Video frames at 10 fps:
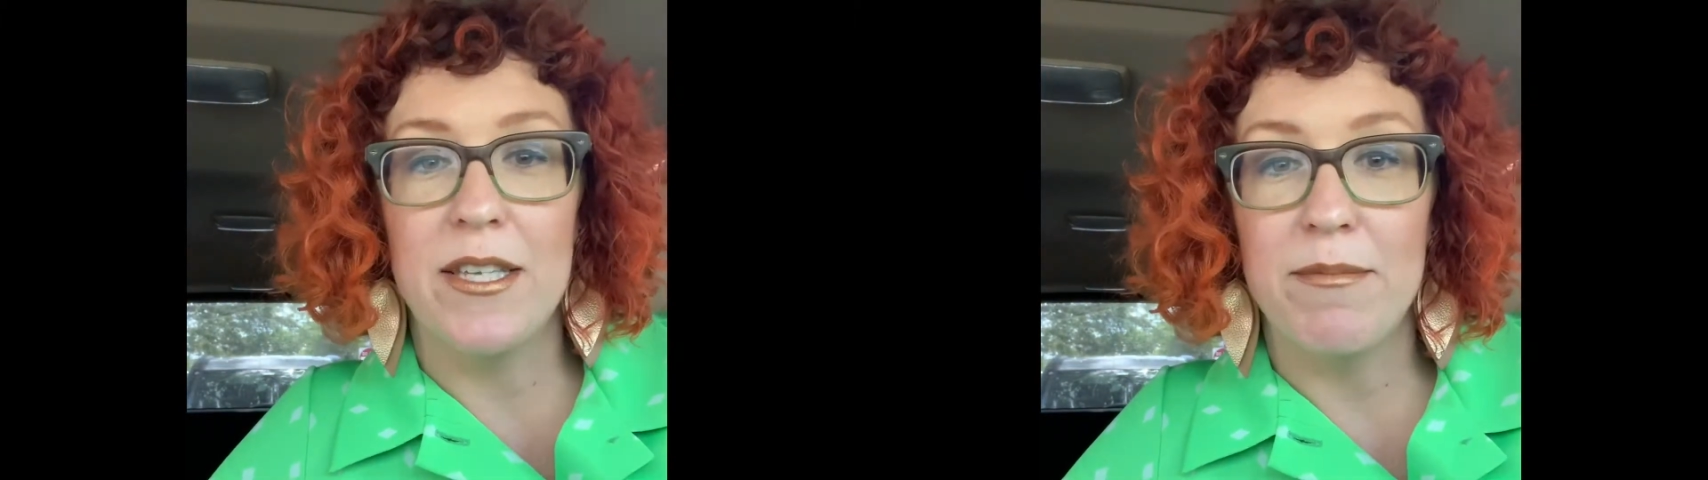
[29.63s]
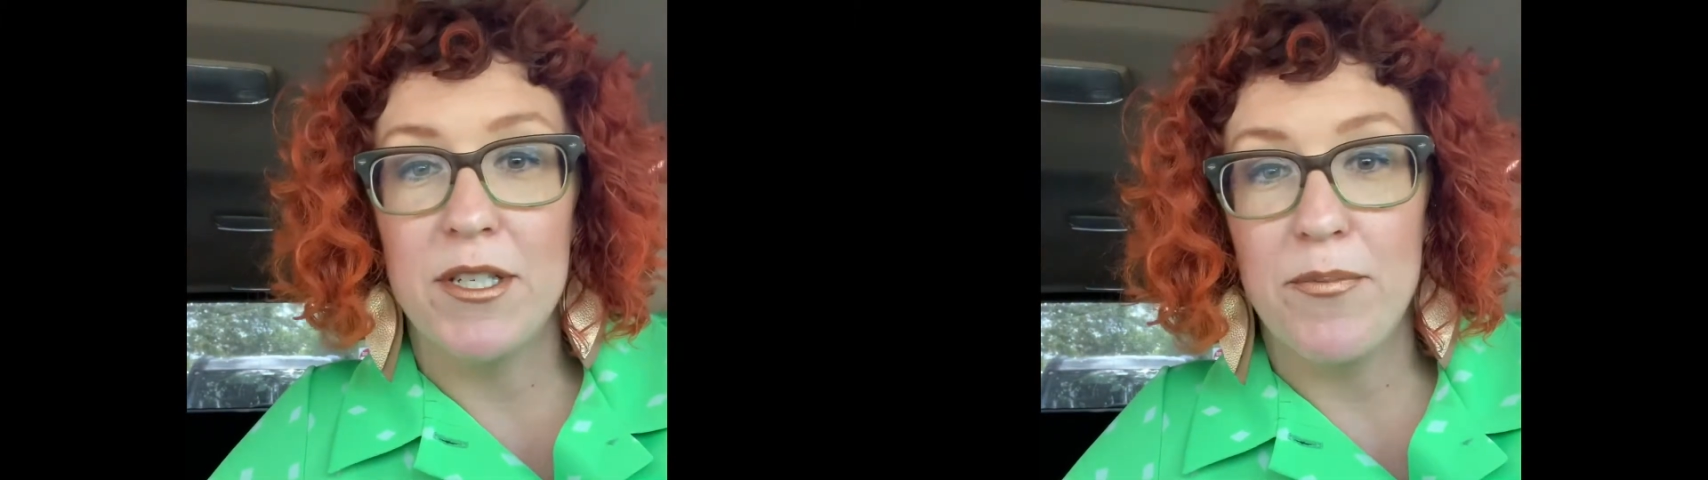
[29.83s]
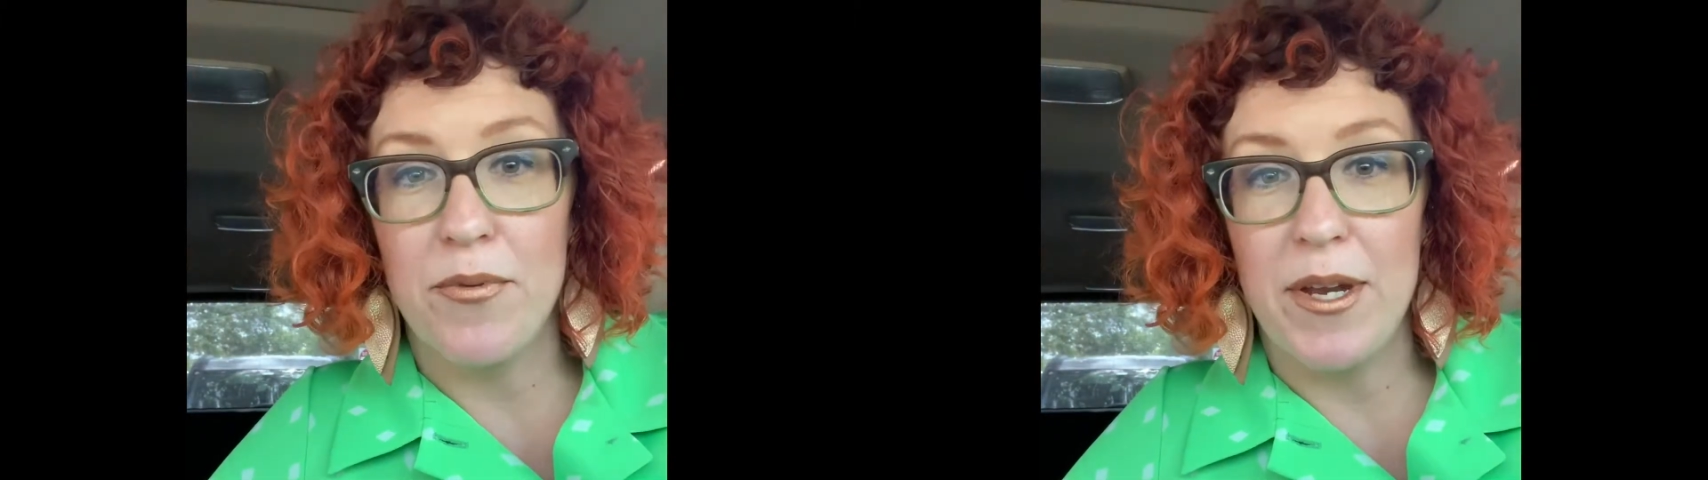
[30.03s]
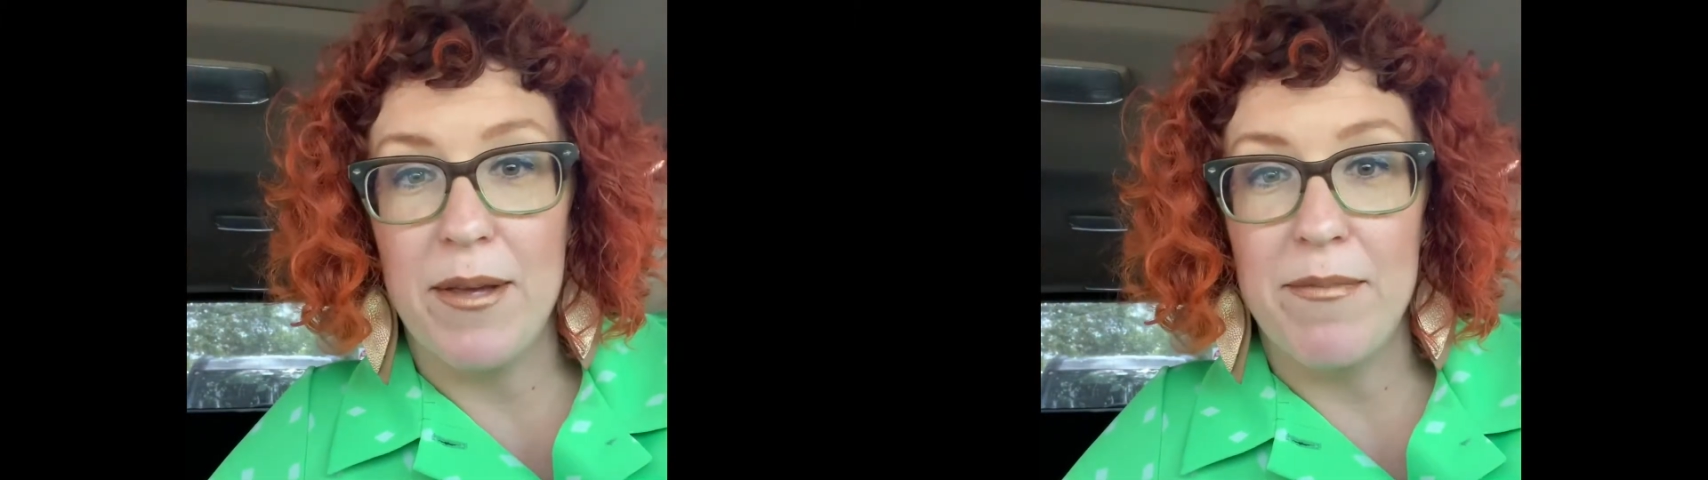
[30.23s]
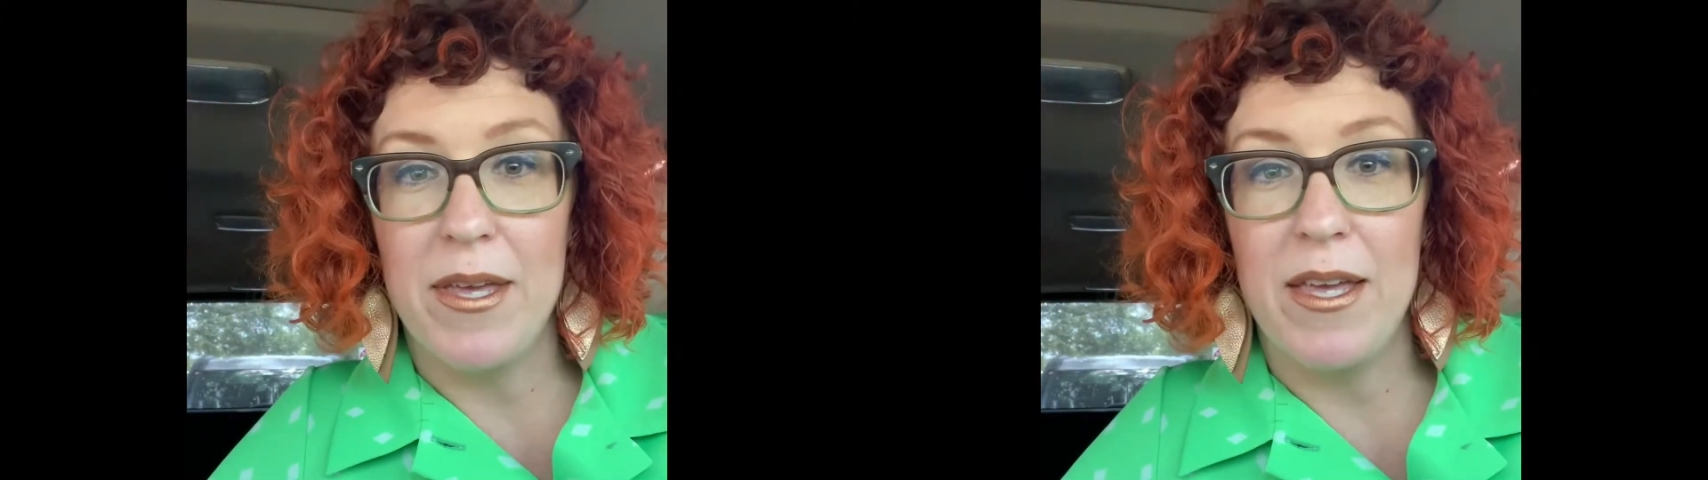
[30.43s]
them to
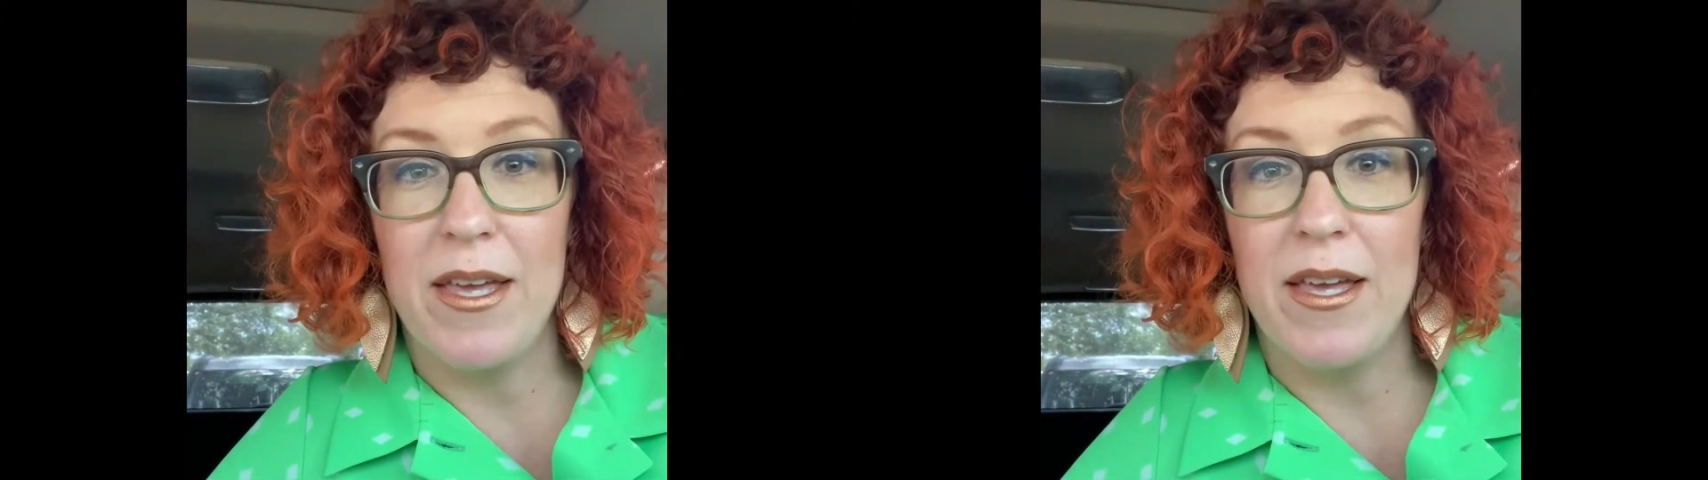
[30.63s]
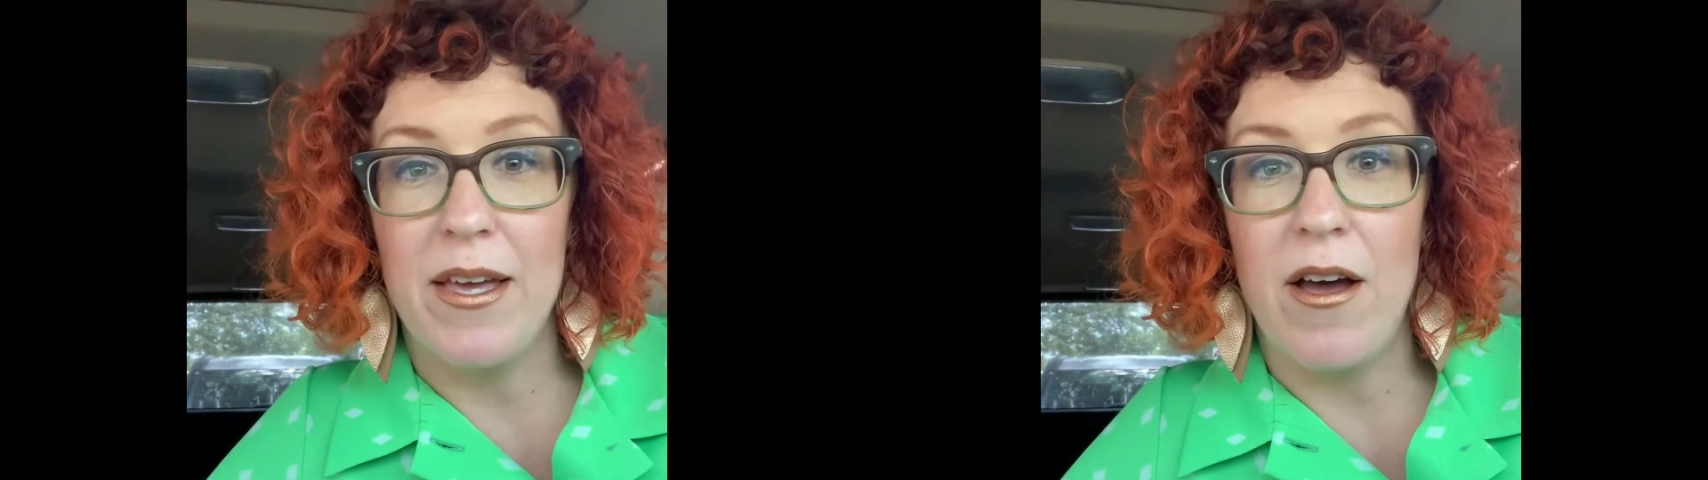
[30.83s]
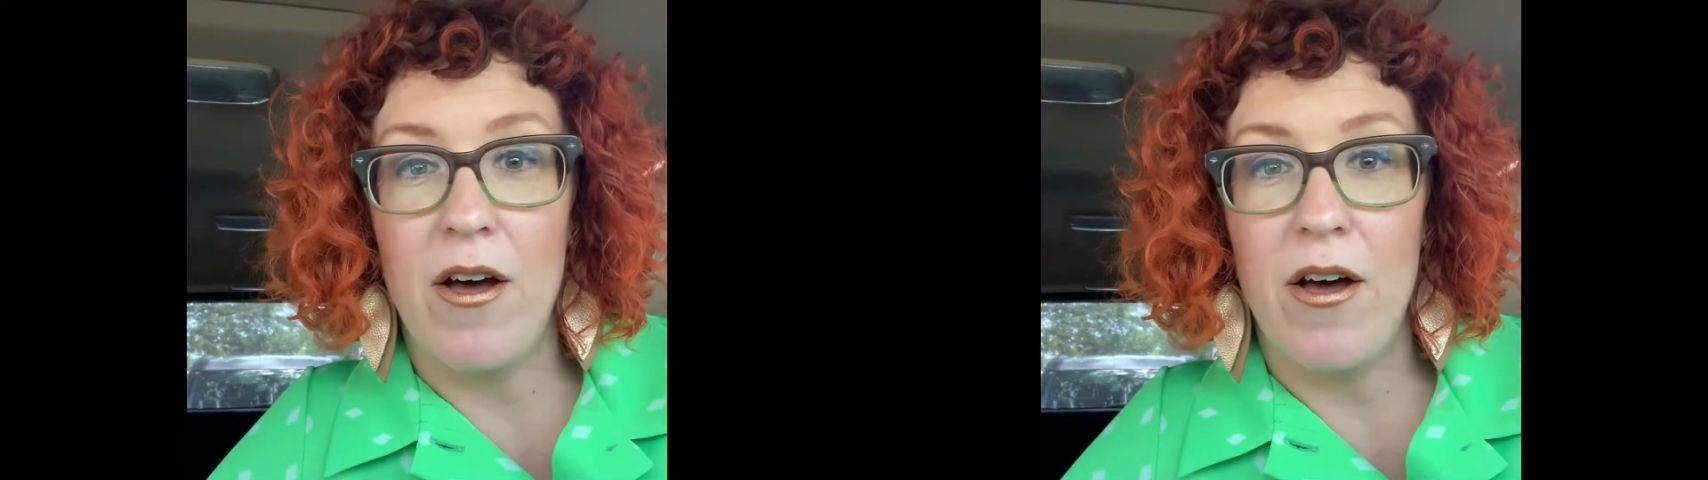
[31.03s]
bring me